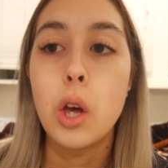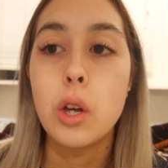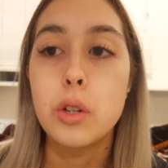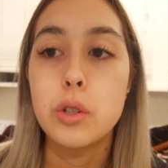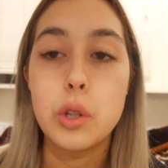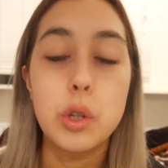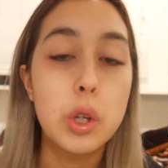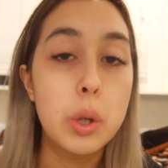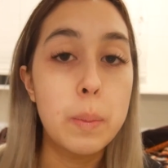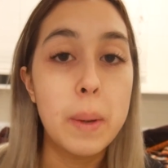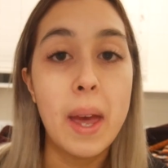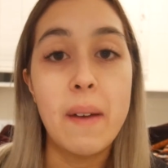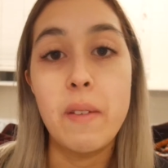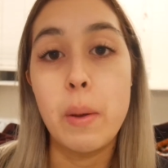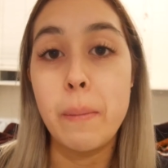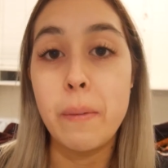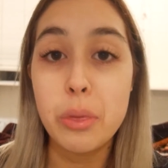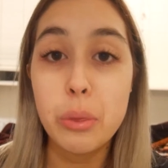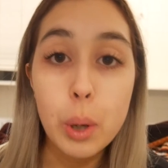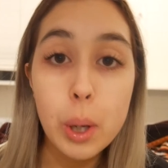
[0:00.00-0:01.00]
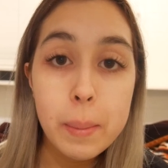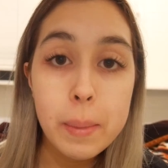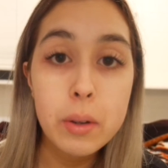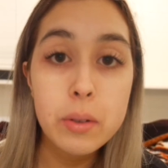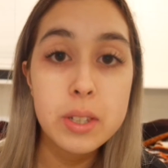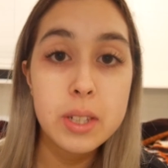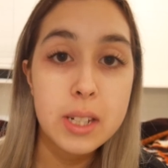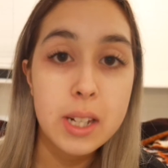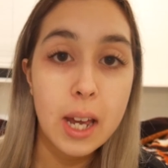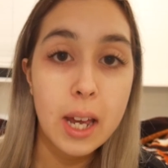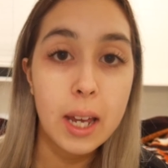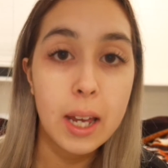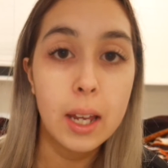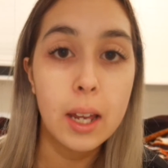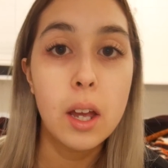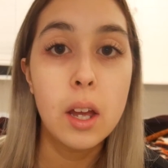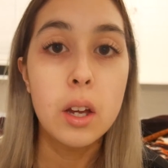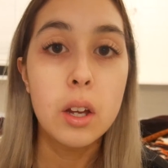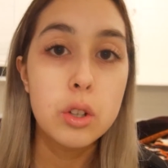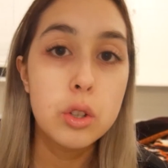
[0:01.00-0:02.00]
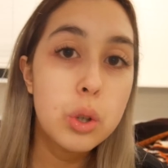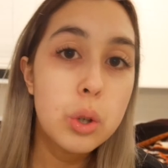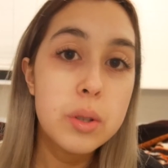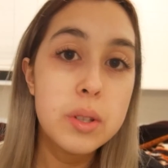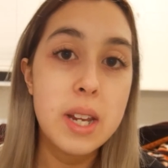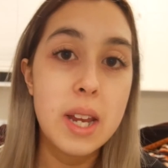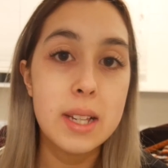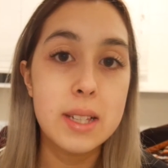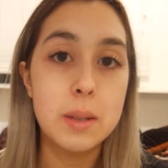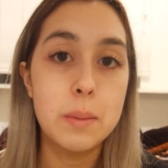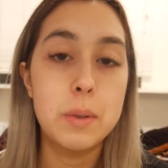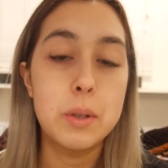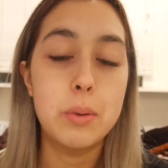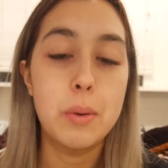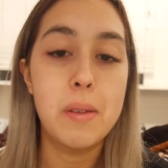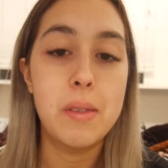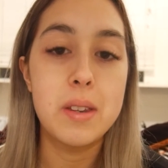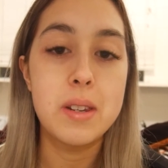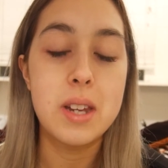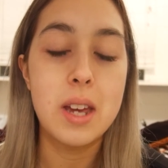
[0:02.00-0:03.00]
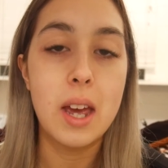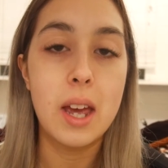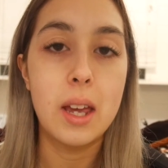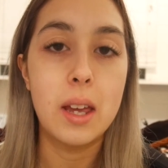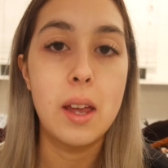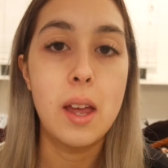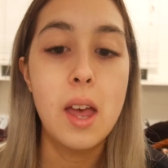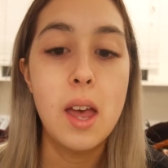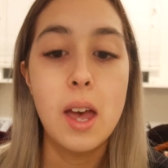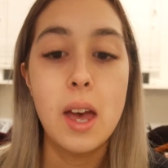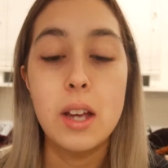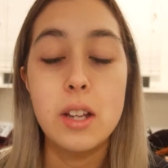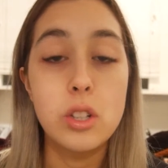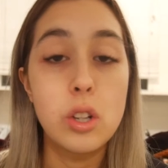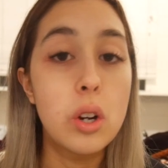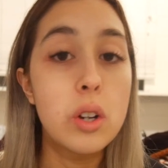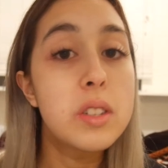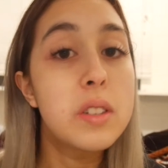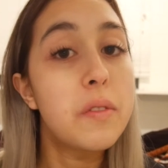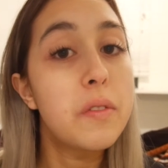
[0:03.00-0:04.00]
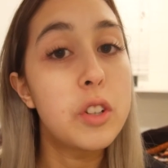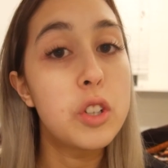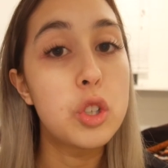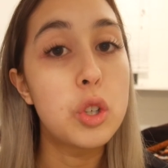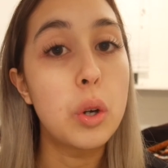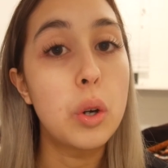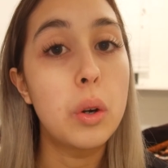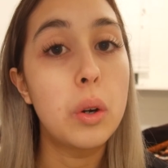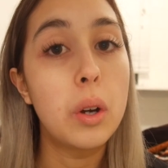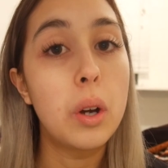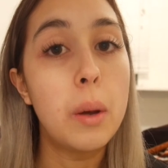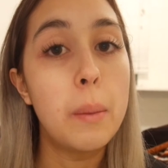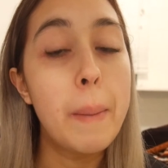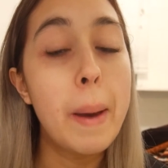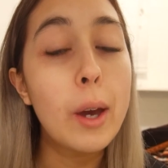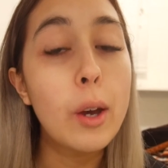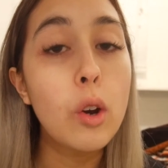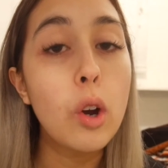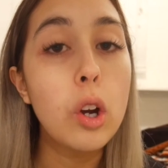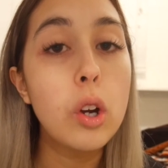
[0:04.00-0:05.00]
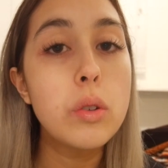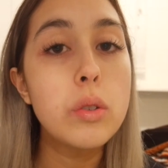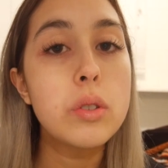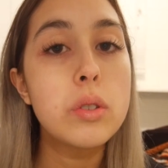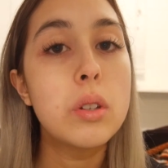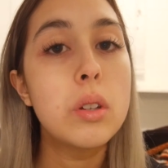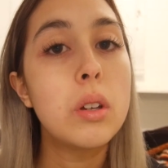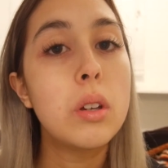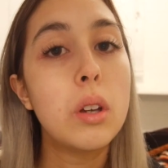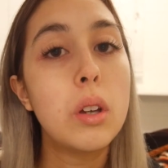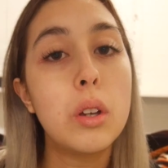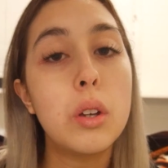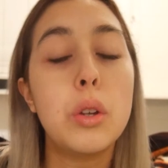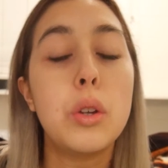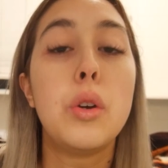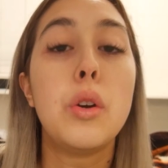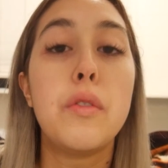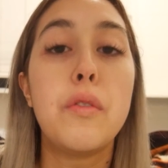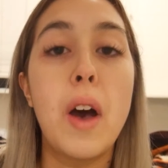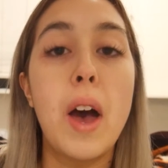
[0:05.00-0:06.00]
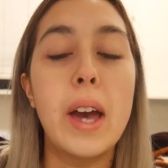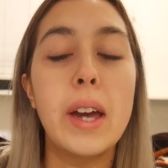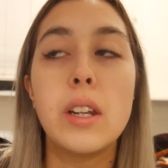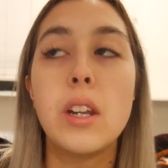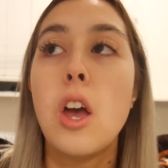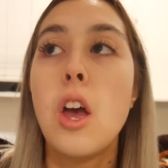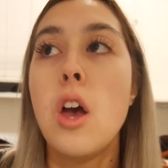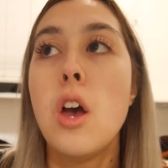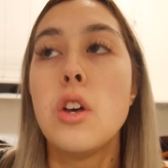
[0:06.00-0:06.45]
So you could be having 3 meals a day, 2 snacks in between the day. As long as it fits your macros, you're fine.